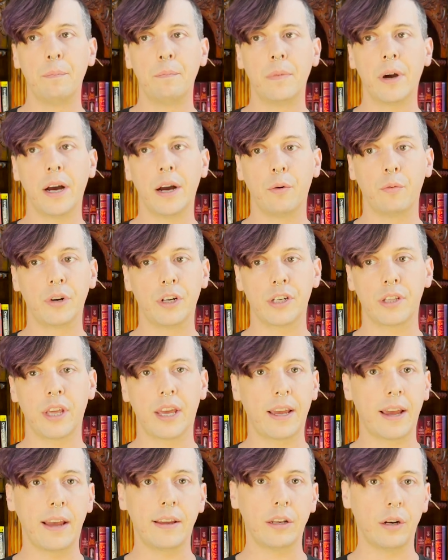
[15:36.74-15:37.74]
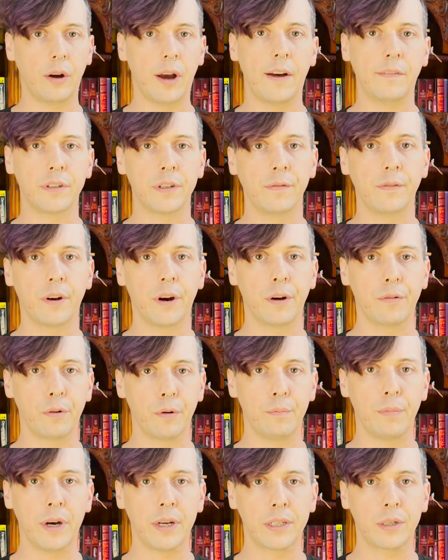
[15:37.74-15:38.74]
which they have some very
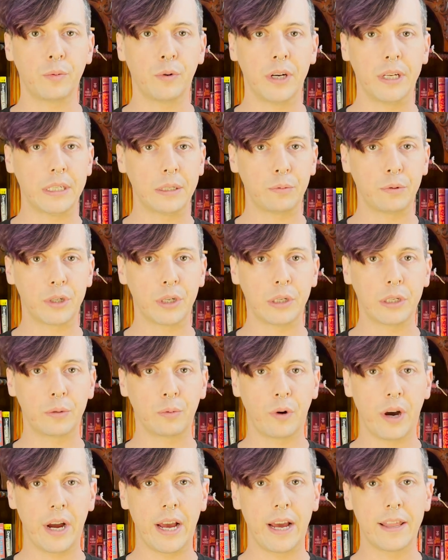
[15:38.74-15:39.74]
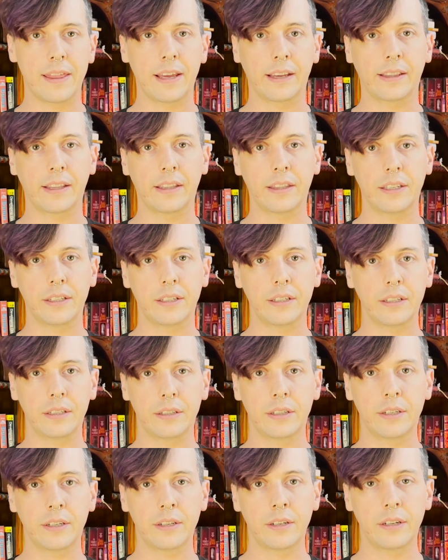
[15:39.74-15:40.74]
robust ones, which is why I think that this
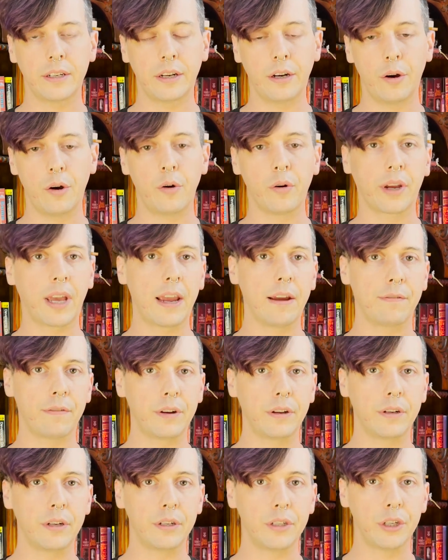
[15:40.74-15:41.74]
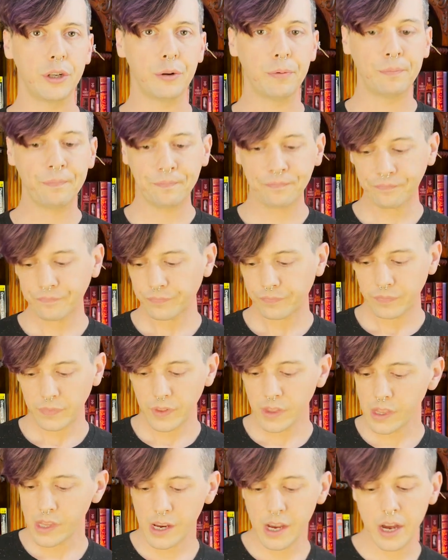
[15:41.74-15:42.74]
is okay for you to do.
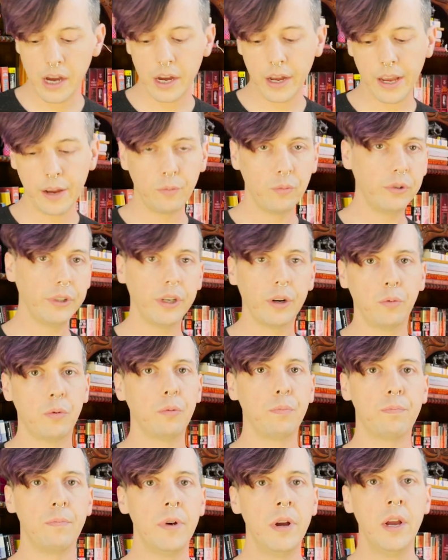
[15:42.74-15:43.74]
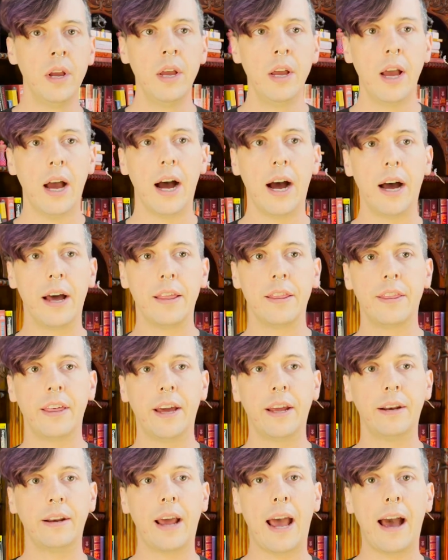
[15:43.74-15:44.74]
And we'll
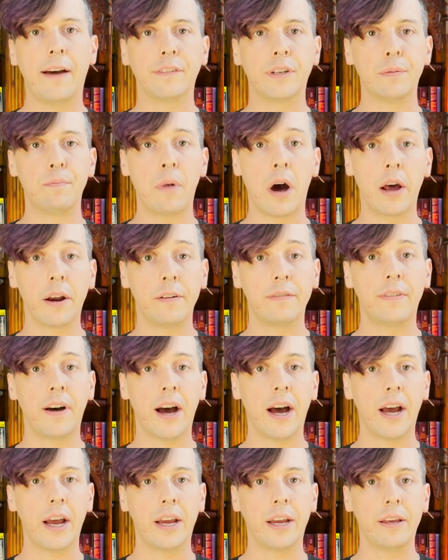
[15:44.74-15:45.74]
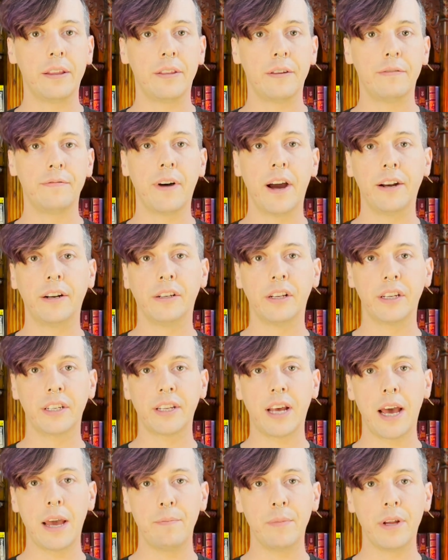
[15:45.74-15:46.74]
then have to modify the final
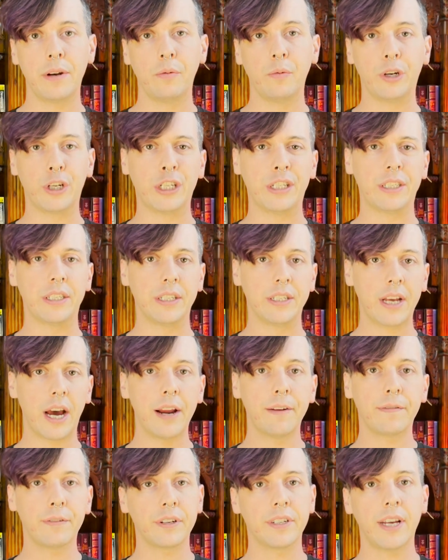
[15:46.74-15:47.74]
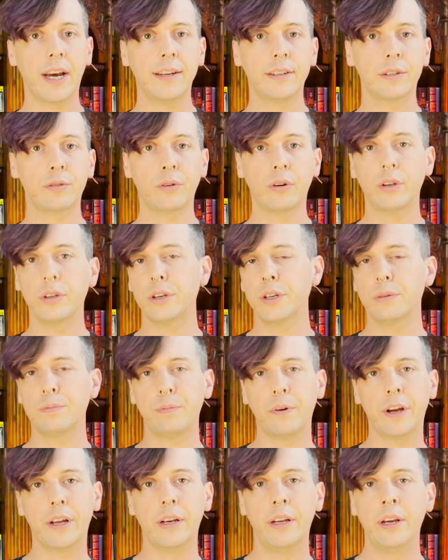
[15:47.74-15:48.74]
assignment, which is designed for side scrollers,
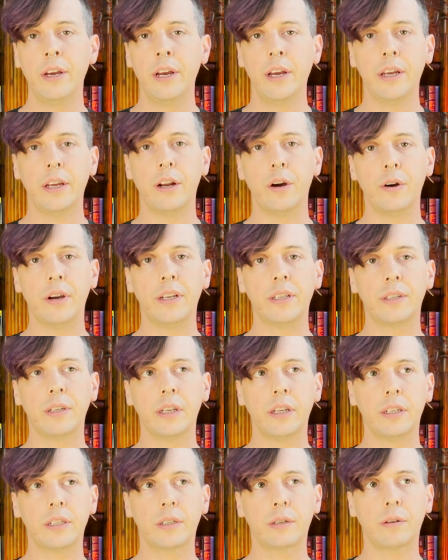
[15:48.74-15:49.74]
but it's